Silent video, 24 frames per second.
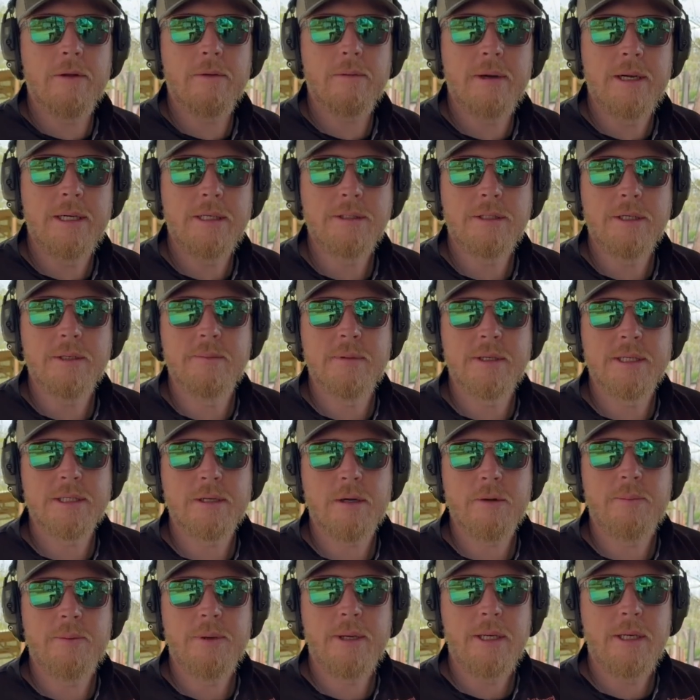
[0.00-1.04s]
range,
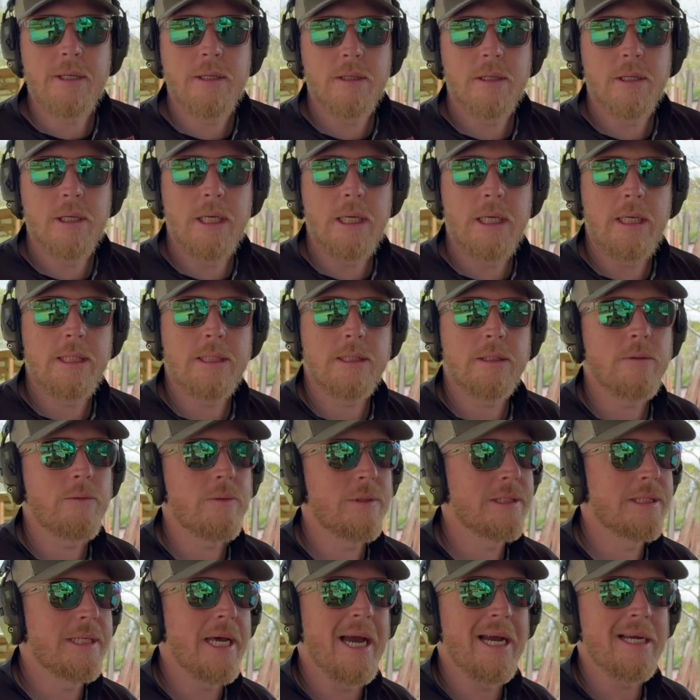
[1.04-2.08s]
MSRP. So
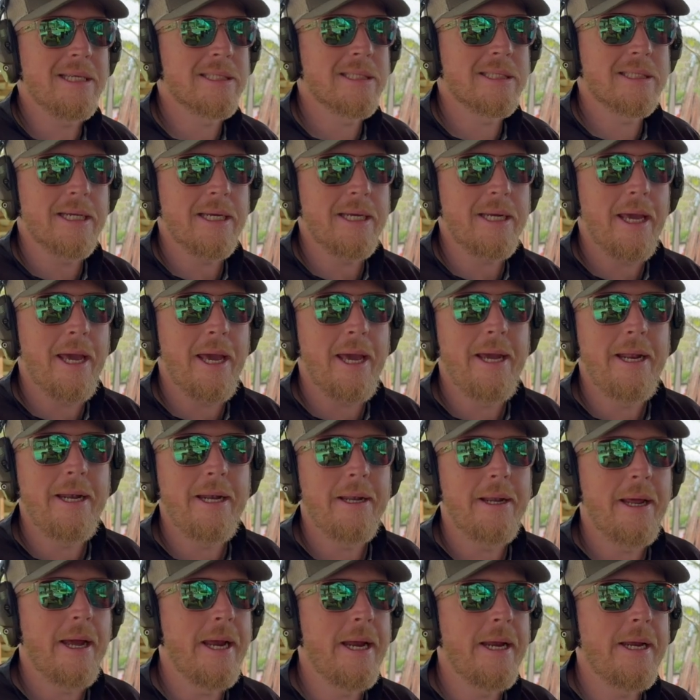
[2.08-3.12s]
with tax, it's like
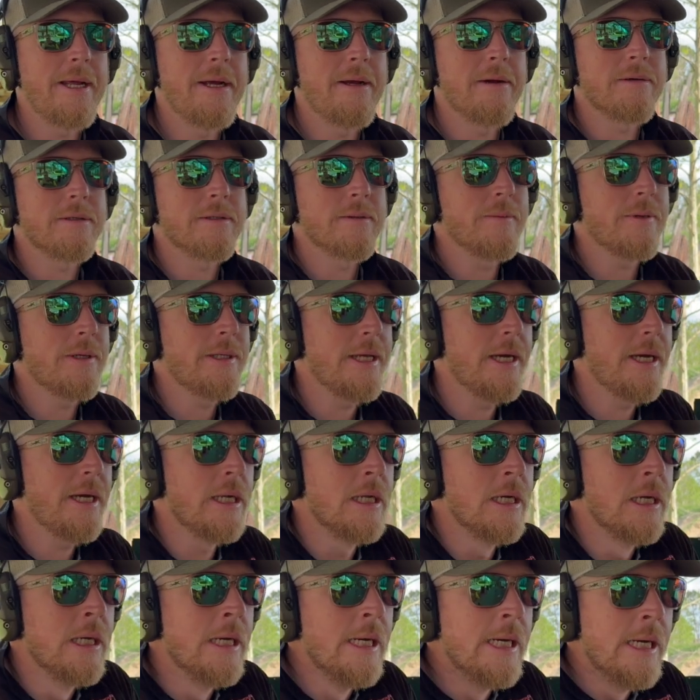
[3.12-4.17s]
$880 or something like
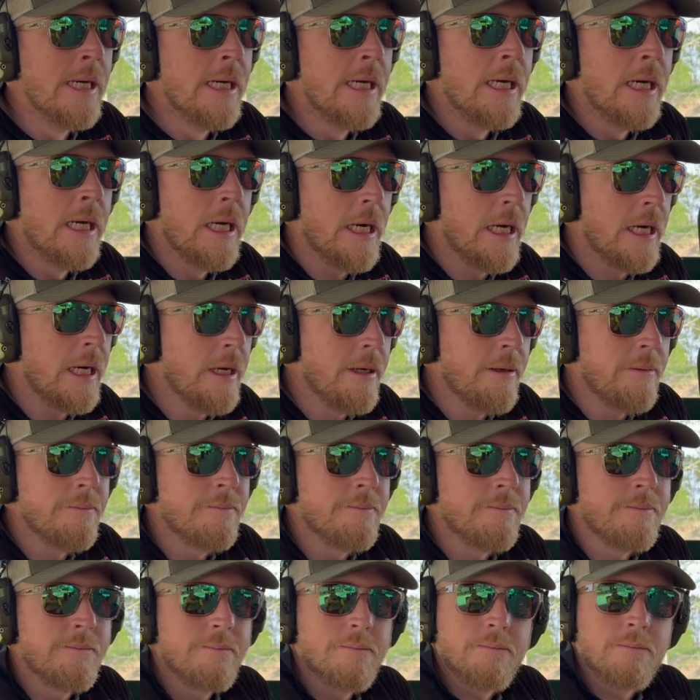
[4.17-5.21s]
that.
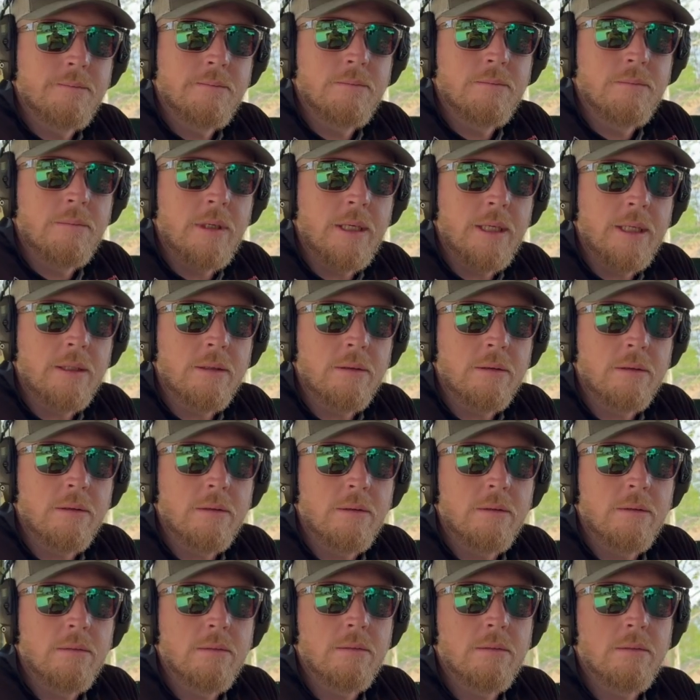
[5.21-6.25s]
But
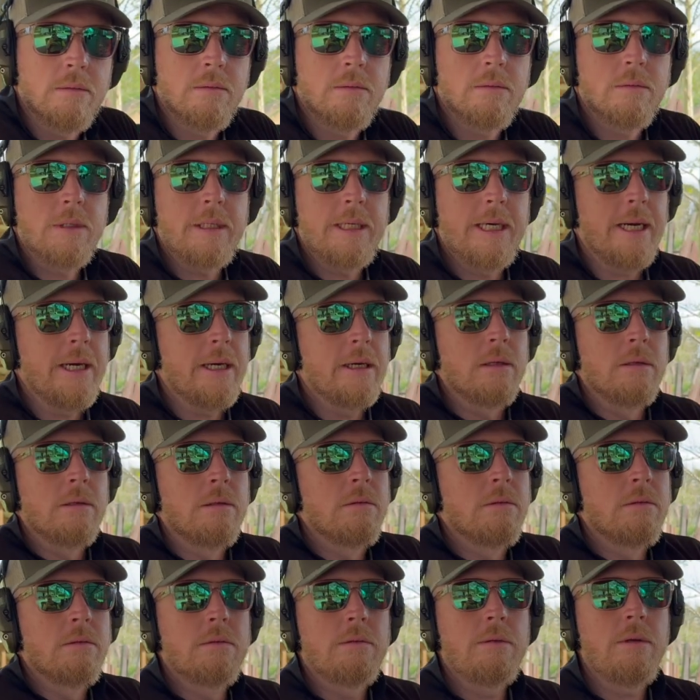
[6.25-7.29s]
yeah,
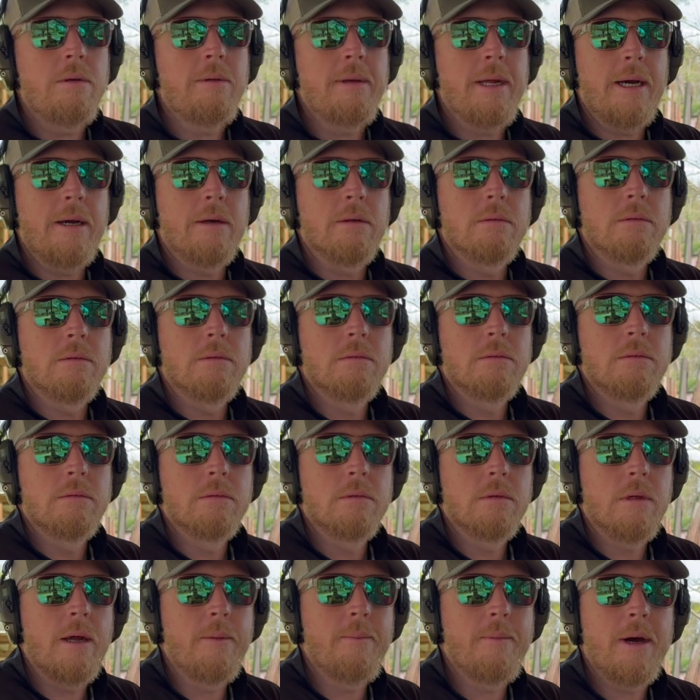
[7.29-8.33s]
no doubt,
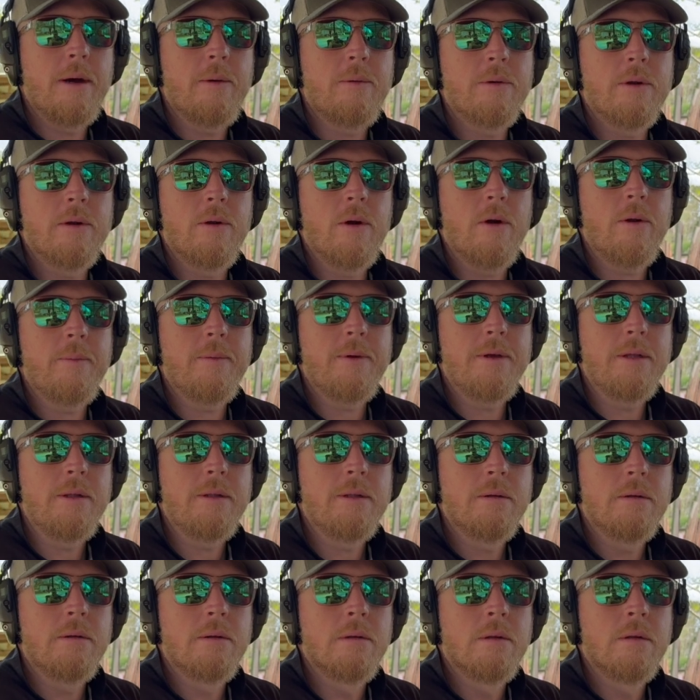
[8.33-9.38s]
I'd buy one in a heartbeat.
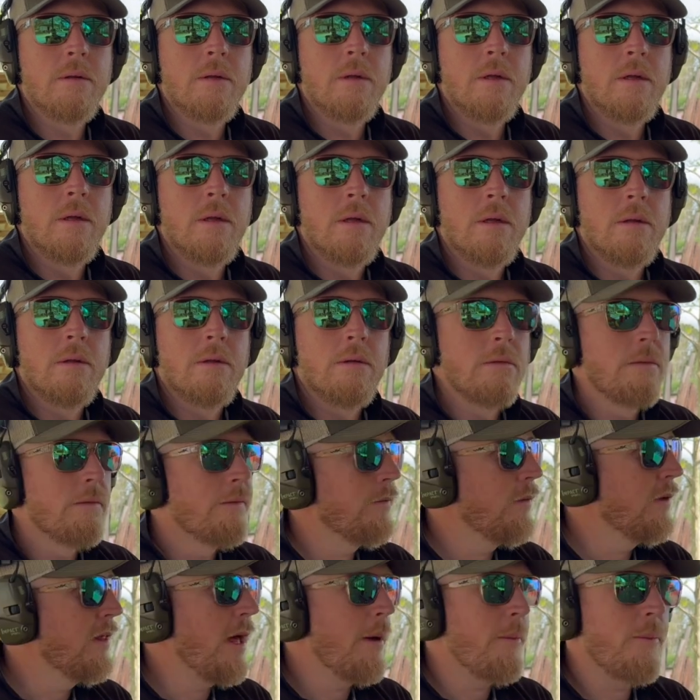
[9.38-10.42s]

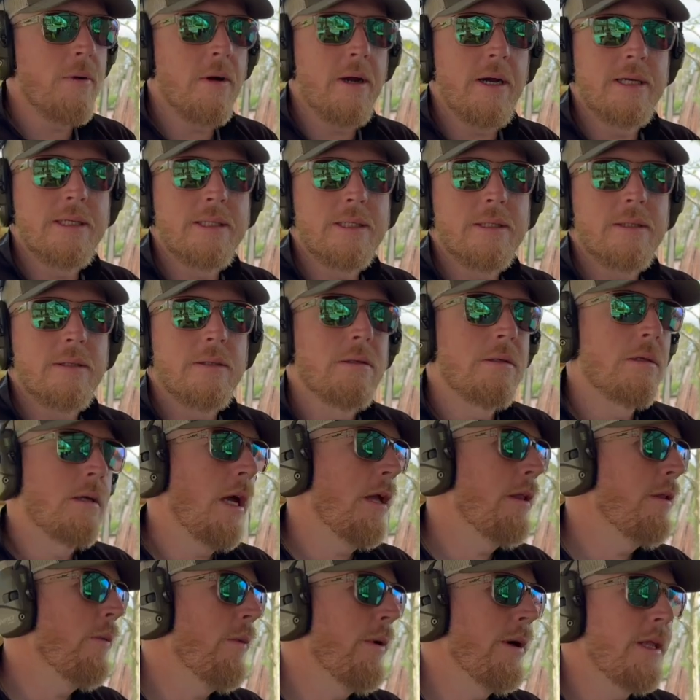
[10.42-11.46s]
For that price
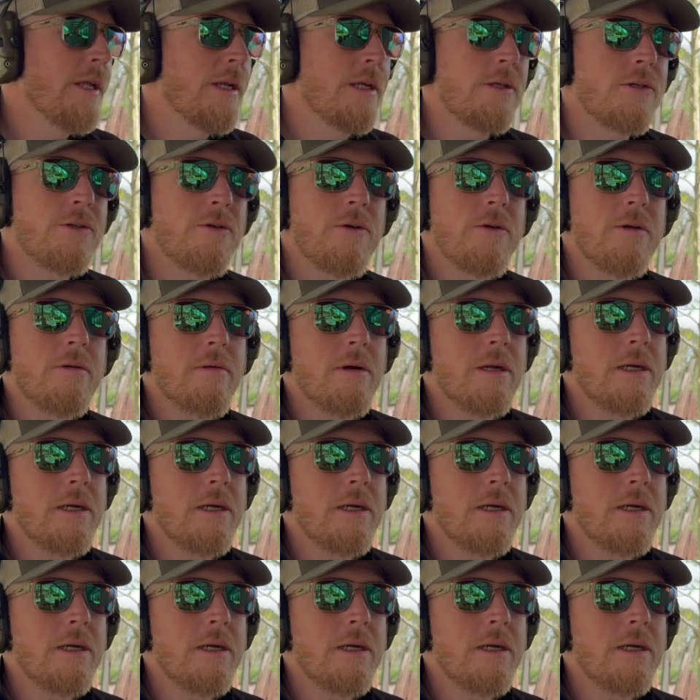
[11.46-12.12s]
and the way that it's shooting right